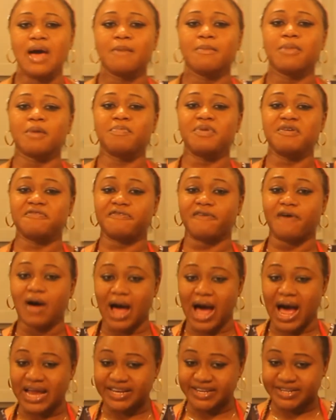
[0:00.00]
But before
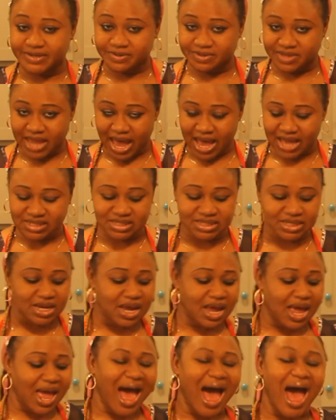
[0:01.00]
I do that,
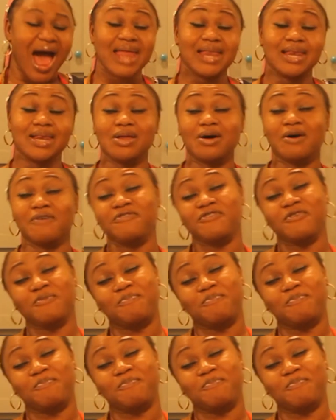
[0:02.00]
I love to